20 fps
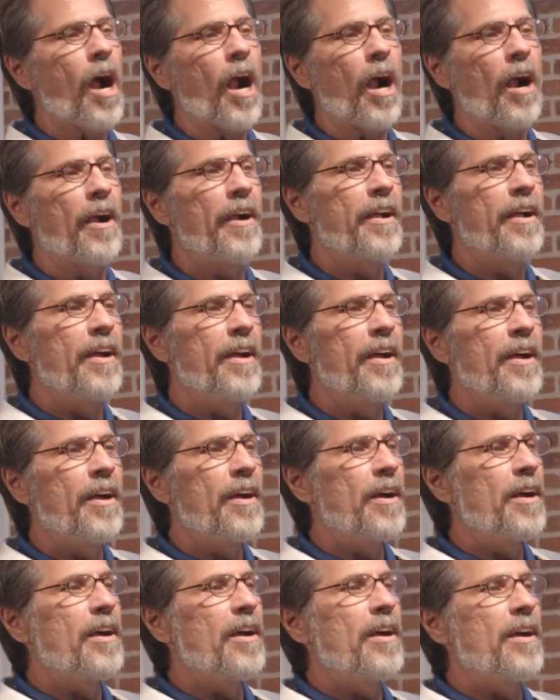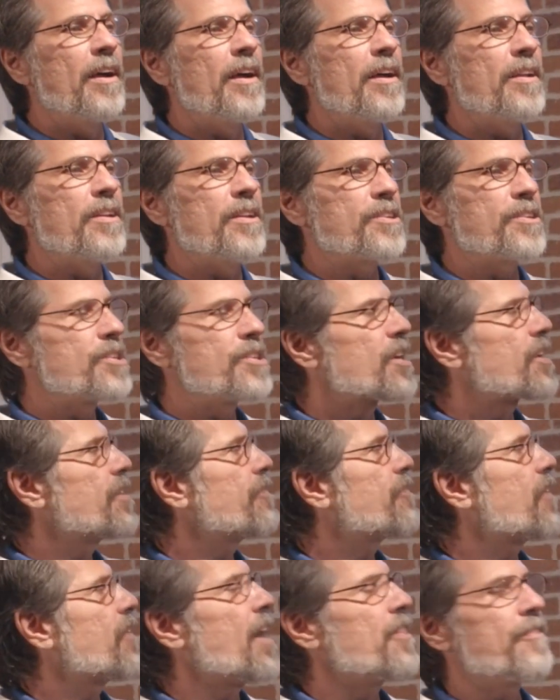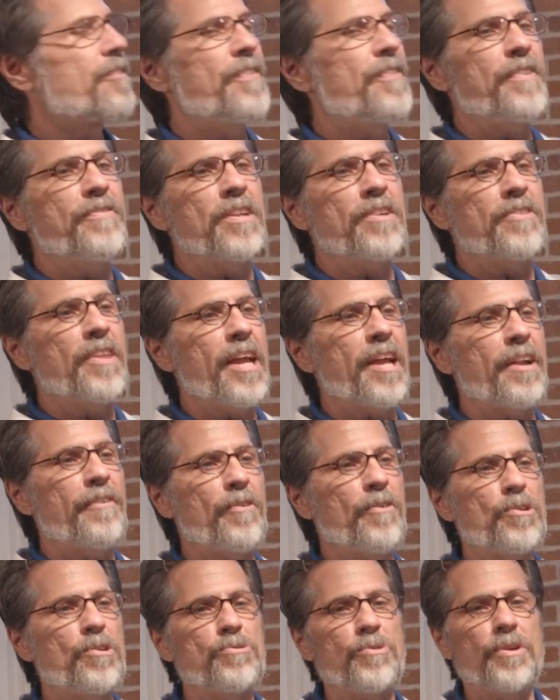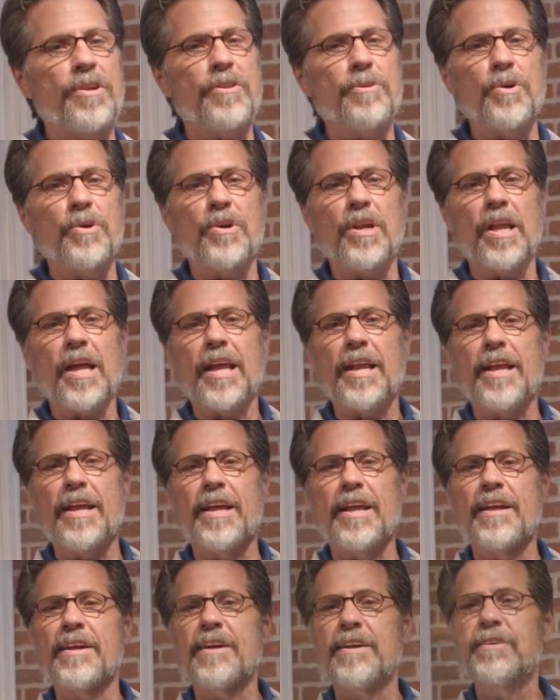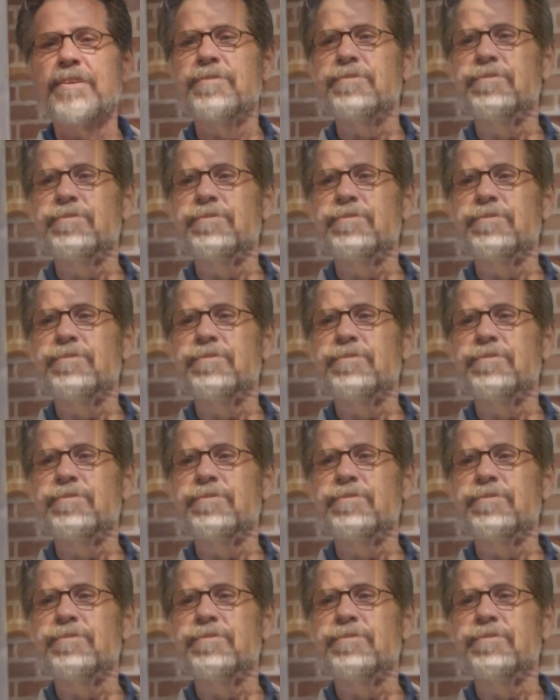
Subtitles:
guitar to signify the 50th anniversary of the moon landing.